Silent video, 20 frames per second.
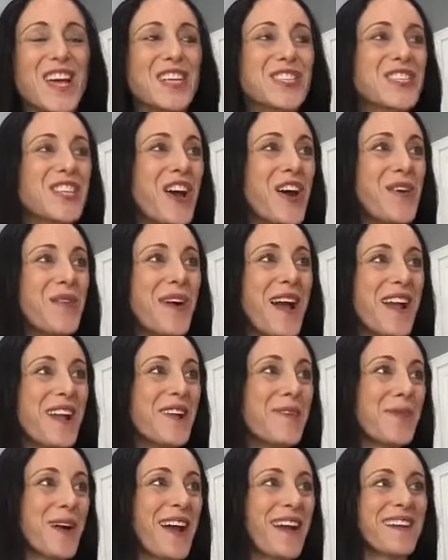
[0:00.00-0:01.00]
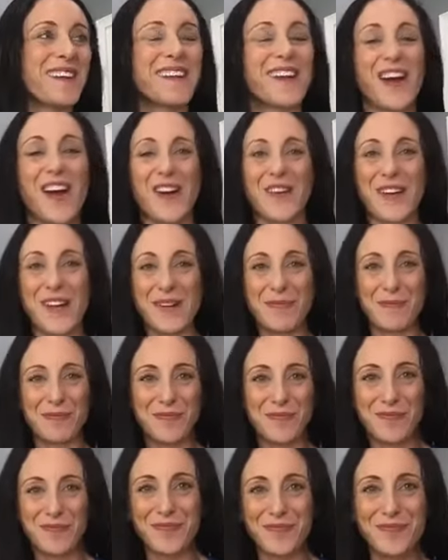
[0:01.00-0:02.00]
So anyway, all right.
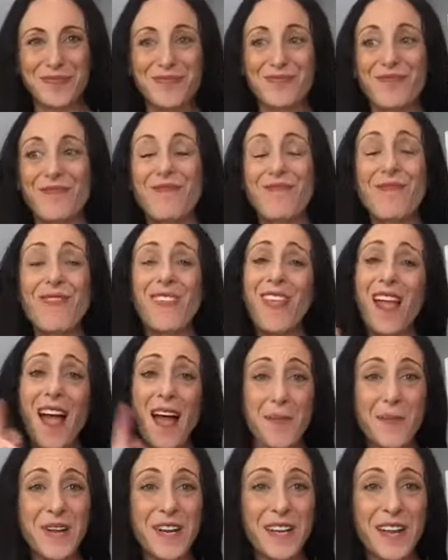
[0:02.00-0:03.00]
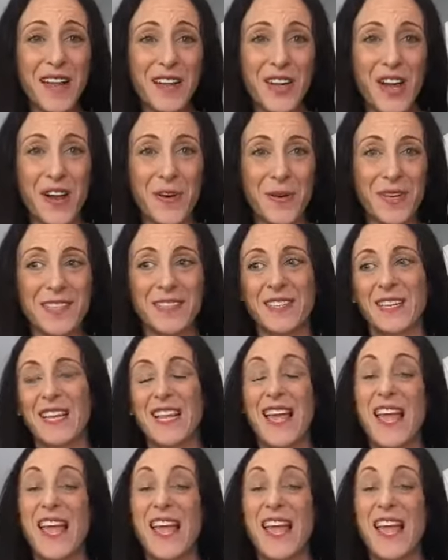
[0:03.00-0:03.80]
I'm gonna get going.